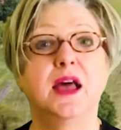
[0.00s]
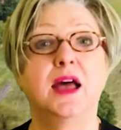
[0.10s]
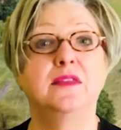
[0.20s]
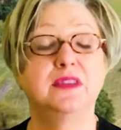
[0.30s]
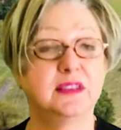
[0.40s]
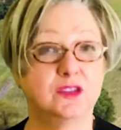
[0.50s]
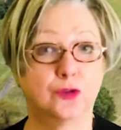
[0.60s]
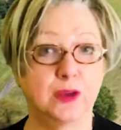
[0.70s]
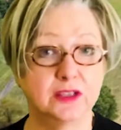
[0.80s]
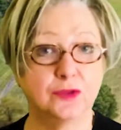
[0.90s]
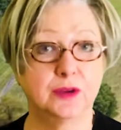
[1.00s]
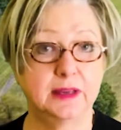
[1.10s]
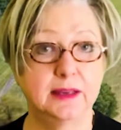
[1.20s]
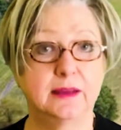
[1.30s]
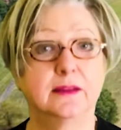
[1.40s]
This is Crest
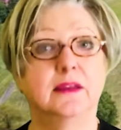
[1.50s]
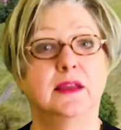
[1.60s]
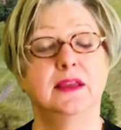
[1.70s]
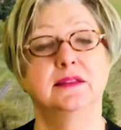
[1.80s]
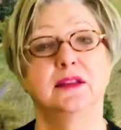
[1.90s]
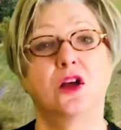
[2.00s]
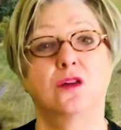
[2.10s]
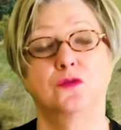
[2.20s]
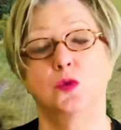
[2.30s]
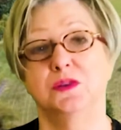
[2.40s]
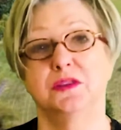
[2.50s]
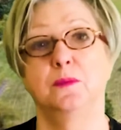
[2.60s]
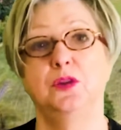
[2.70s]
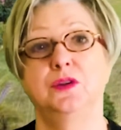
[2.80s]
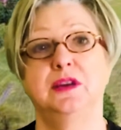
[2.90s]
Creek. It's a golf course
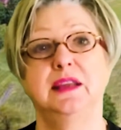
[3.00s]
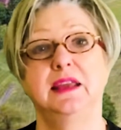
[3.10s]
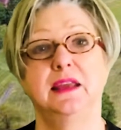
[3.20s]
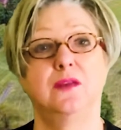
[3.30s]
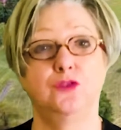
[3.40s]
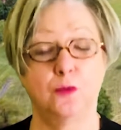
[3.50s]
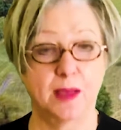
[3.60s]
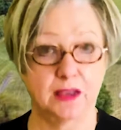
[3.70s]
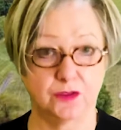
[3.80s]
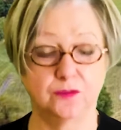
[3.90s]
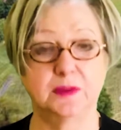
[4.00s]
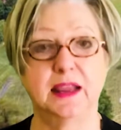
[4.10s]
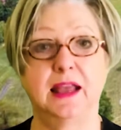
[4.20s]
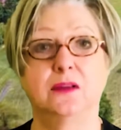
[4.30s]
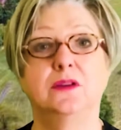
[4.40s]
community a few miles from
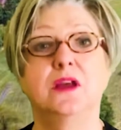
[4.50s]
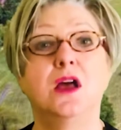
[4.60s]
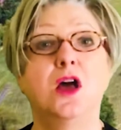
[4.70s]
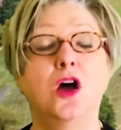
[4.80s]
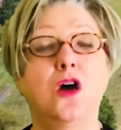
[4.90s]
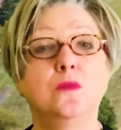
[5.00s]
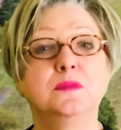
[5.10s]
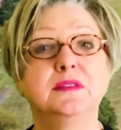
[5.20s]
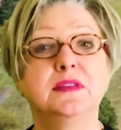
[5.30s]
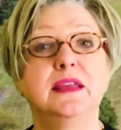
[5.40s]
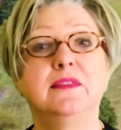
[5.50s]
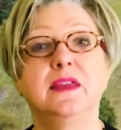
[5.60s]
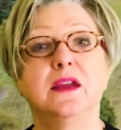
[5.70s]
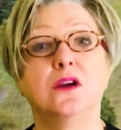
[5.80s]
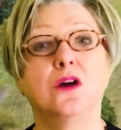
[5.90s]
town. Homes in
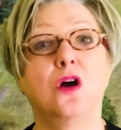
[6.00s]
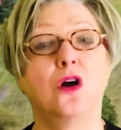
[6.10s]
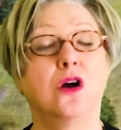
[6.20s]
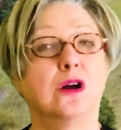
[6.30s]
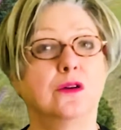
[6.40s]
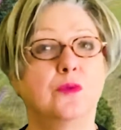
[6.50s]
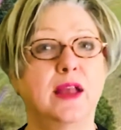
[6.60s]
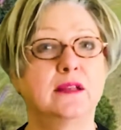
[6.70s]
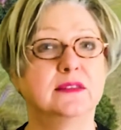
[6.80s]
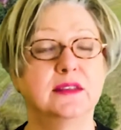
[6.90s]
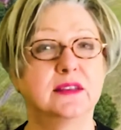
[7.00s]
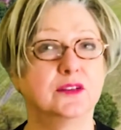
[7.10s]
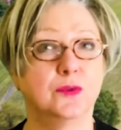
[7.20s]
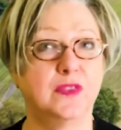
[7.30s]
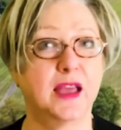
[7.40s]
there are around
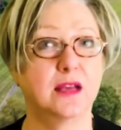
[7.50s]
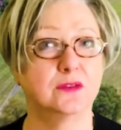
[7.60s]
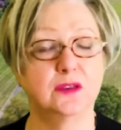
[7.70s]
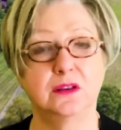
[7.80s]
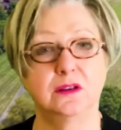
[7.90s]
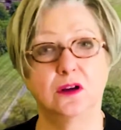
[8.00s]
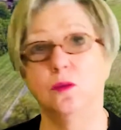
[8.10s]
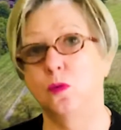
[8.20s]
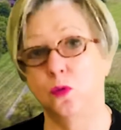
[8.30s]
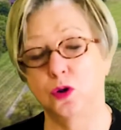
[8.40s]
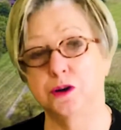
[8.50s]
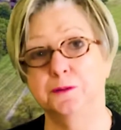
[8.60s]
$600,000 or more.